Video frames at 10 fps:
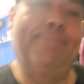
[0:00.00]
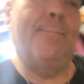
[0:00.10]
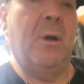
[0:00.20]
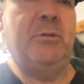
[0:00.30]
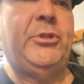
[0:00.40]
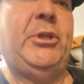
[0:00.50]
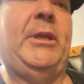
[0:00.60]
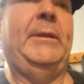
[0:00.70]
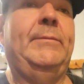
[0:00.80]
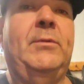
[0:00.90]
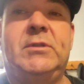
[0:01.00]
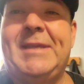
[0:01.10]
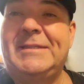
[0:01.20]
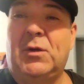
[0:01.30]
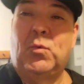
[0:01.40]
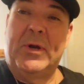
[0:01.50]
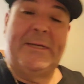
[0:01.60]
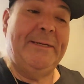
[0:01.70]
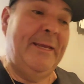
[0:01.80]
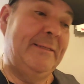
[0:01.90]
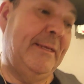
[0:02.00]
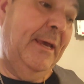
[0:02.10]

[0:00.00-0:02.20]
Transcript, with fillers: Bullshit. Those days are working days,